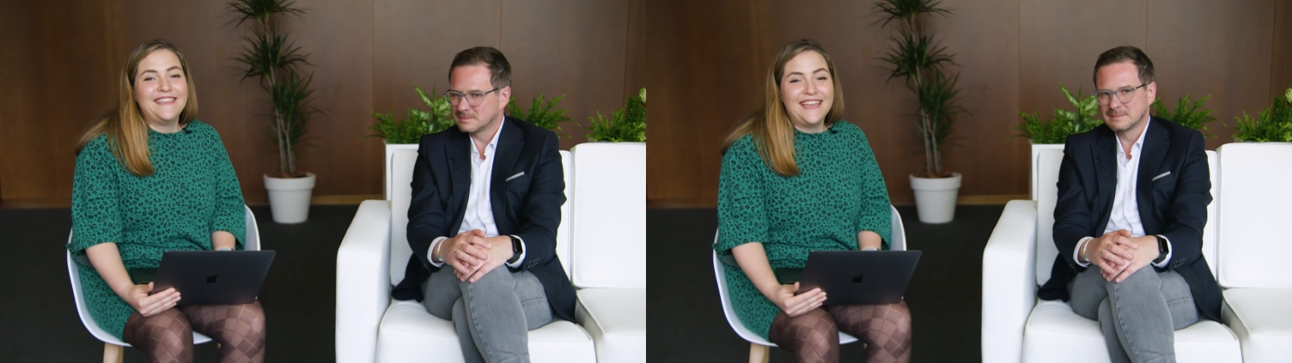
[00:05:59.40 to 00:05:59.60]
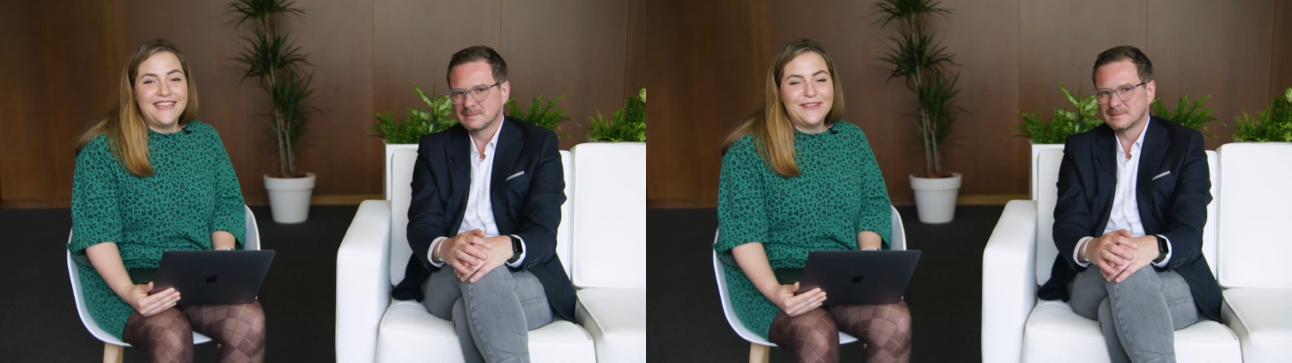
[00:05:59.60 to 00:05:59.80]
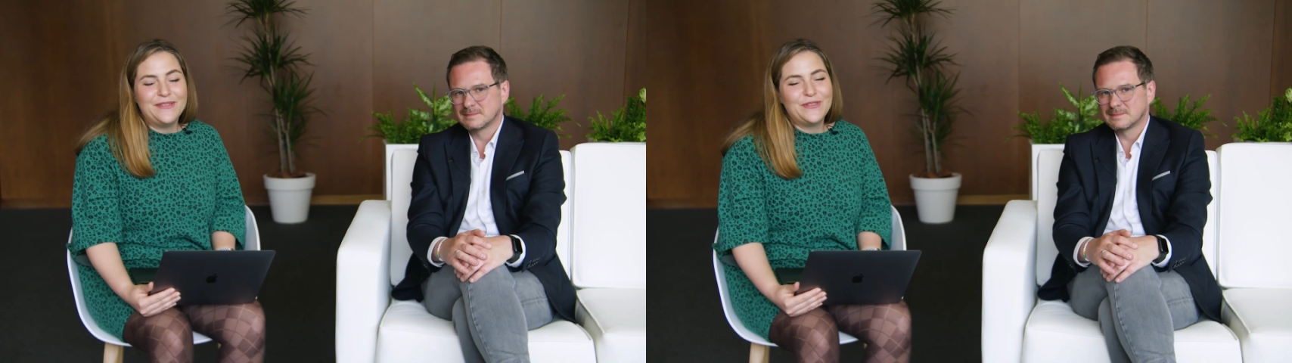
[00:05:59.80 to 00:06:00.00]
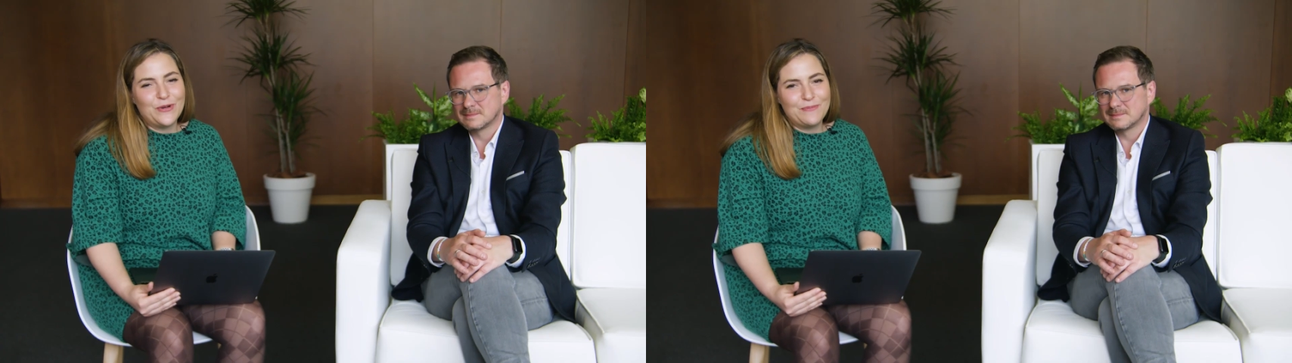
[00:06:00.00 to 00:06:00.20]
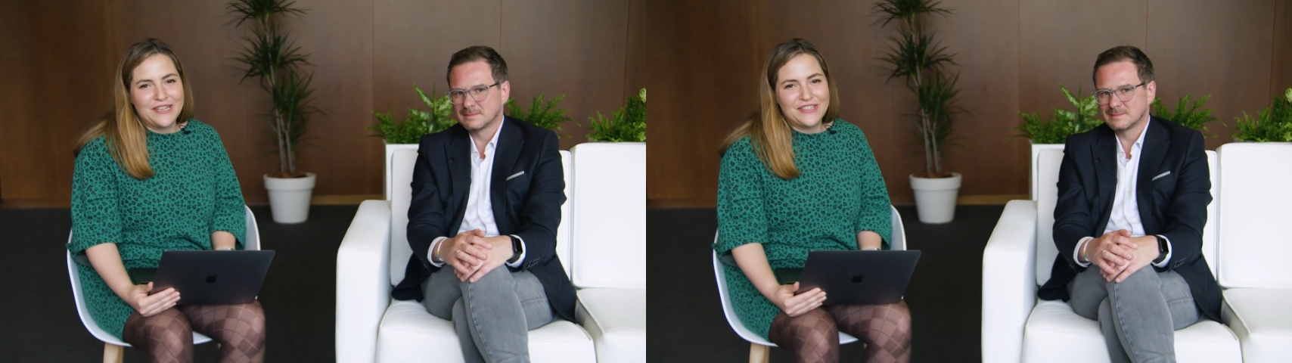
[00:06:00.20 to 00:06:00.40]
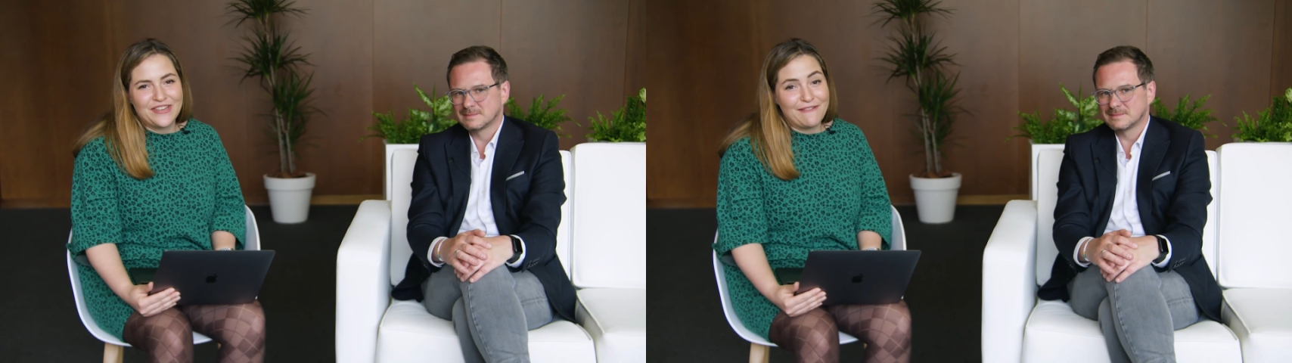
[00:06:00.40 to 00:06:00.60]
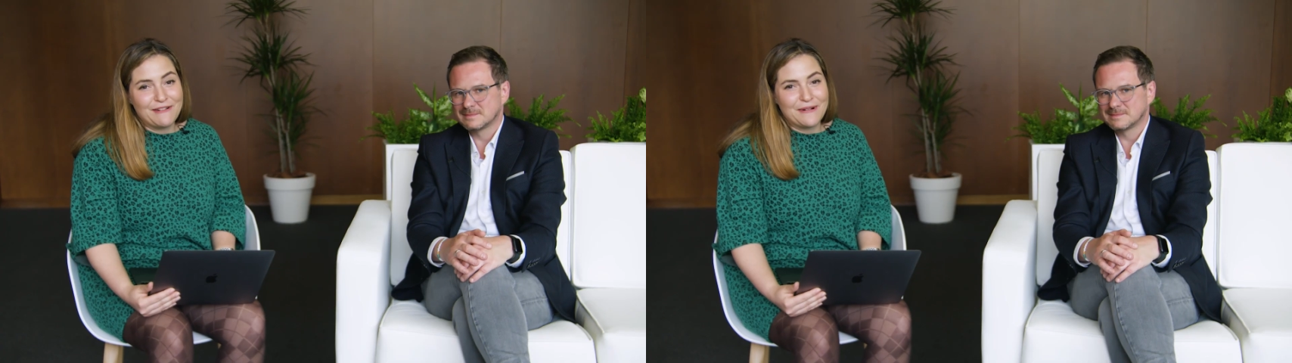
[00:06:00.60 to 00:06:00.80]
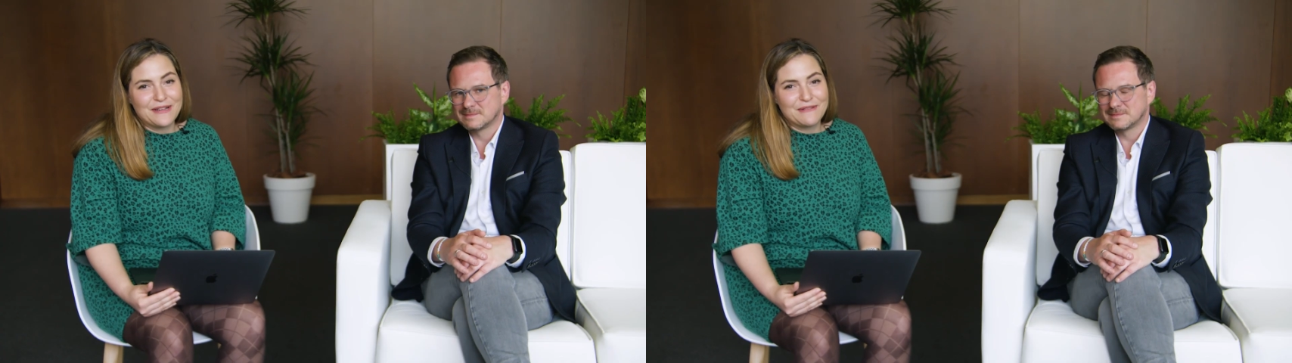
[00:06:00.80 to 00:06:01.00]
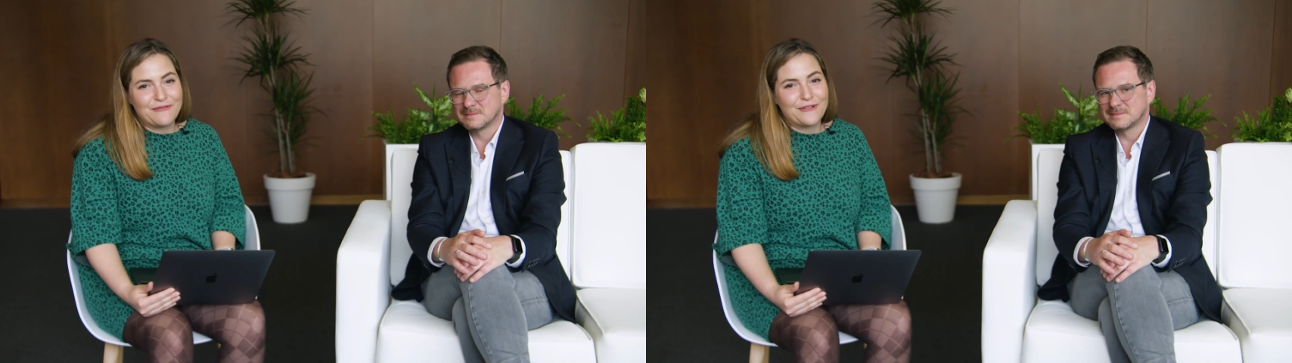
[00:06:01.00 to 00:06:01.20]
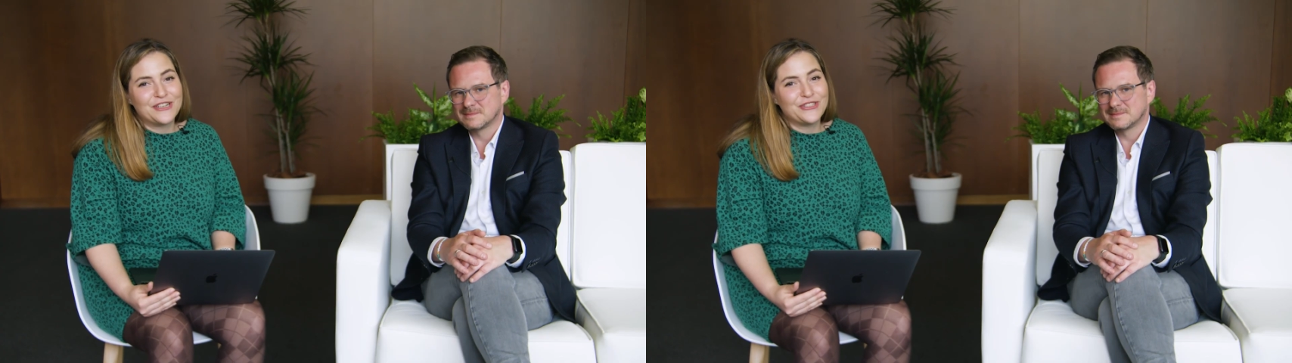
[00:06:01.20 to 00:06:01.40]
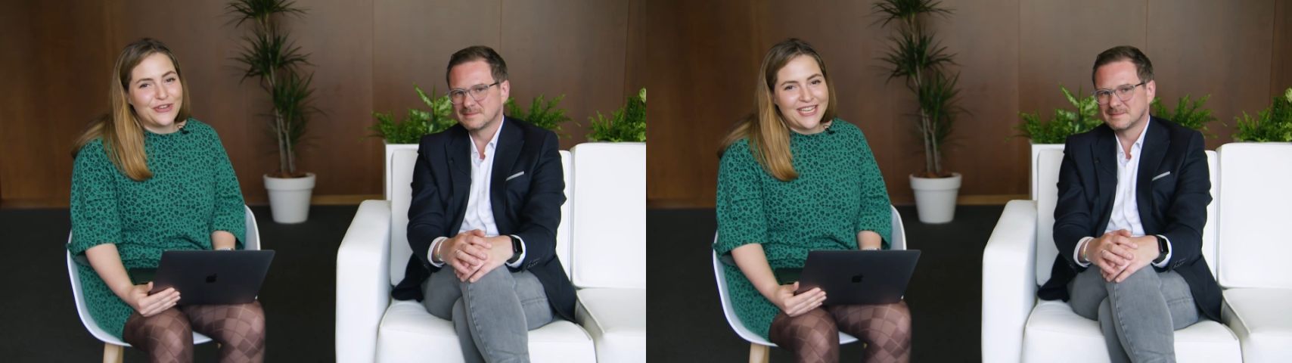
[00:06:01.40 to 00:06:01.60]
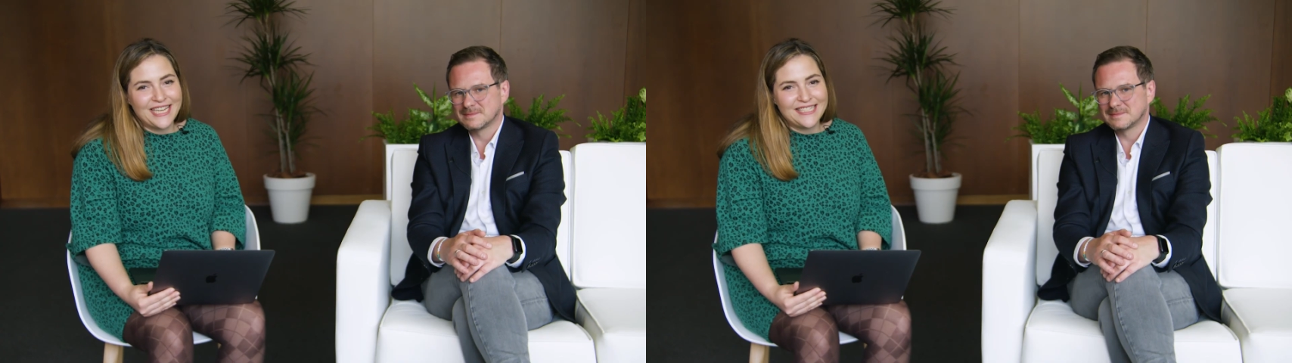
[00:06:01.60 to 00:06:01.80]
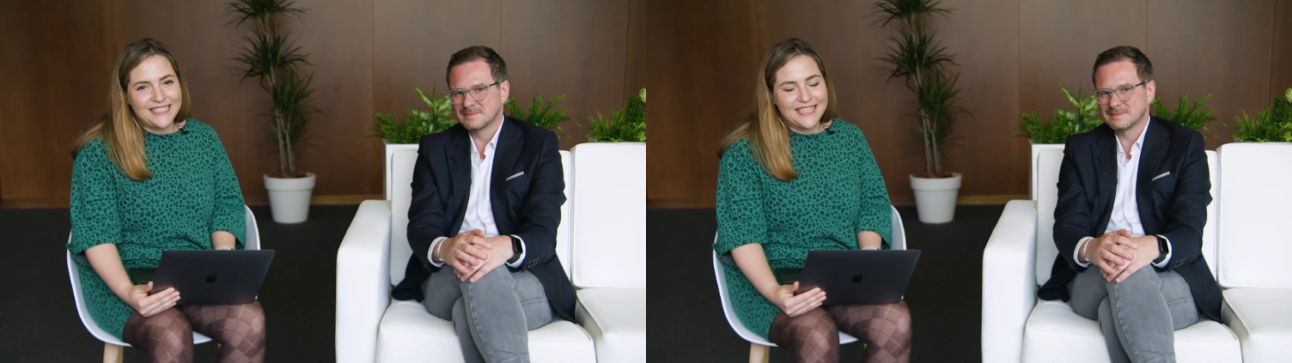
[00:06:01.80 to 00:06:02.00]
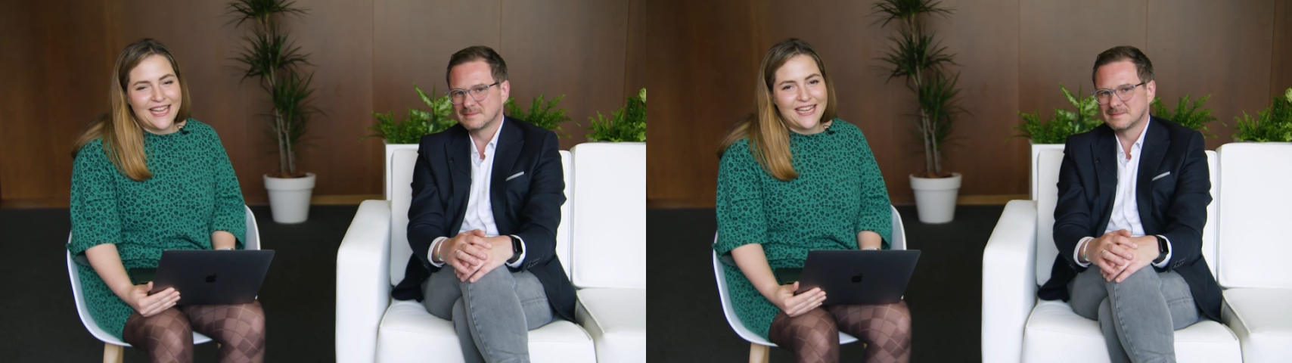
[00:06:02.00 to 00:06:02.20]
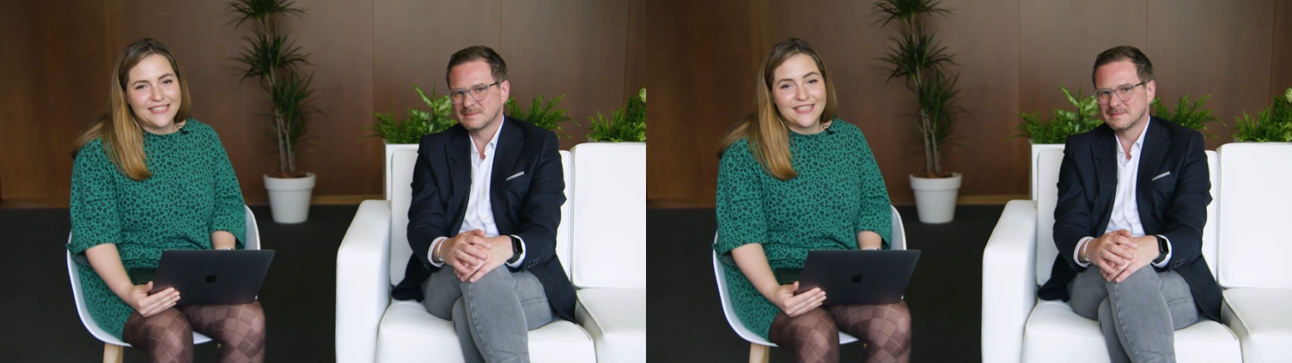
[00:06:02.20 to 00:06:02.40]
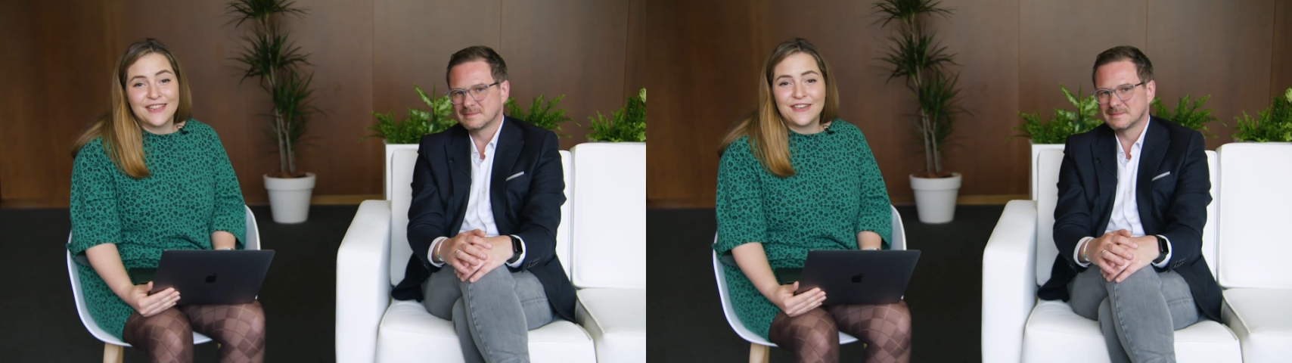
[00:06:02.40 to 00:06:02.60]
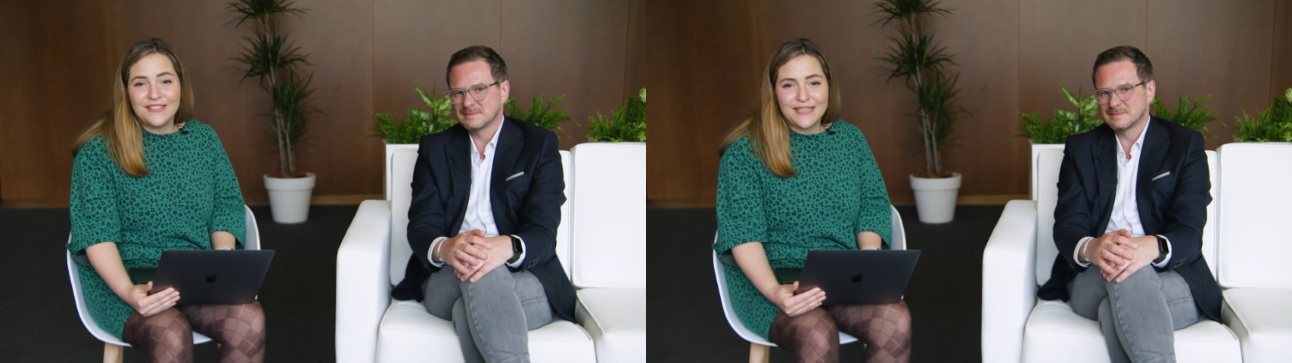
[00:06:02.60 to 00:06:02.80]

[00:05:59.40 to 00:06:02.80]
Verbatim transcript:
Speaker 1: Thank you so much, everyone, for joining us today to learn